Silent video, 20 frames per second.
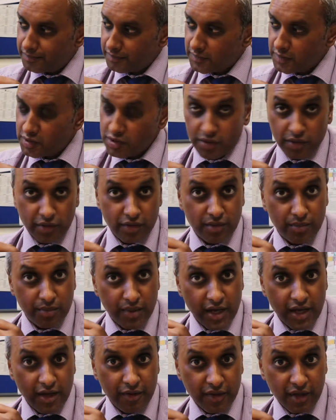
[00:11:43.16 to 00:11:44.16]
So you're
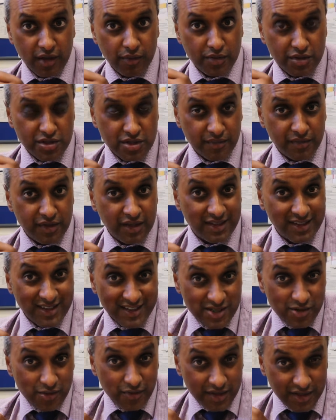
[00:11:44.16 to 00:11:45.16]
comparing it with something that
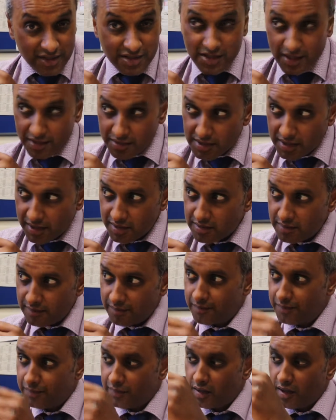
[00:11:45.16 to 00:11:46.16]
is already sensate,
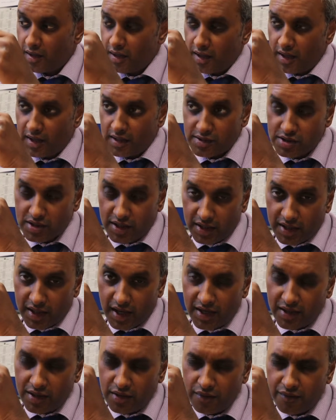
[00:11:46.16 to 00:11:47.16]
and say,
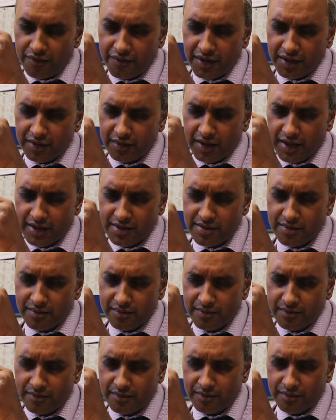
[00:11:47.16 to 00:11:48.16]
can you feel that?
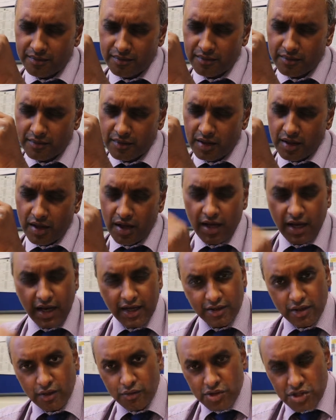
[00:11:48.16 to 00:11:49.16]

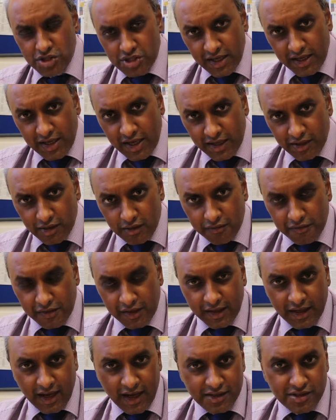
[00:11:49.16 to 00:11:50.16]
And don't just say, can you
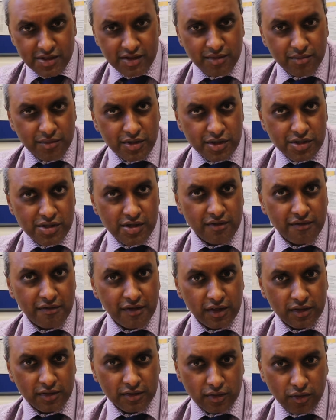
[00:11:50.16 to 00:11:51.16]
feel it? Ask them, does it
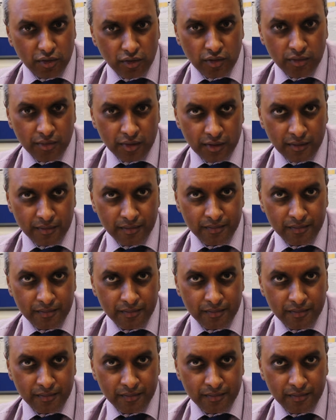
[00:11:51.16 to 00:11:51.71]
feel normal?